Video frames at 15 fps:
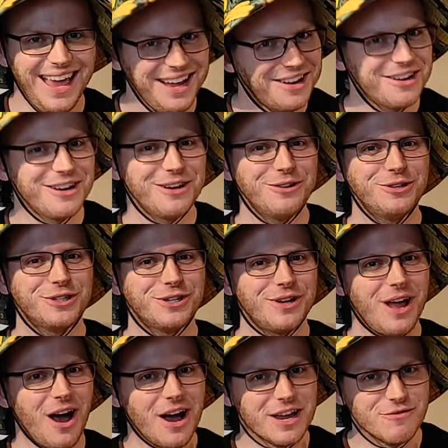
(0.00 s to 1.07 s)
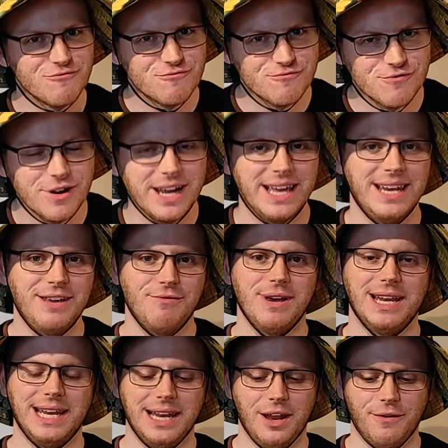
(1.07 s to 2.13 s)
In conclusion, I really,
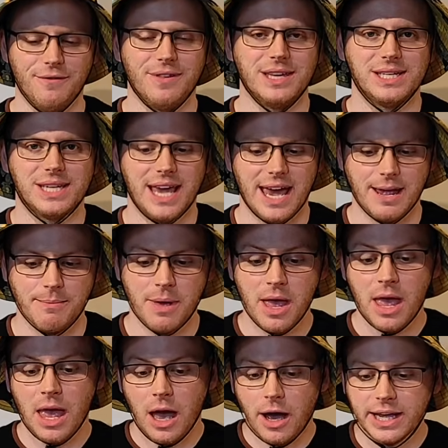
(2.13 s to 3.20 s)
really love this game.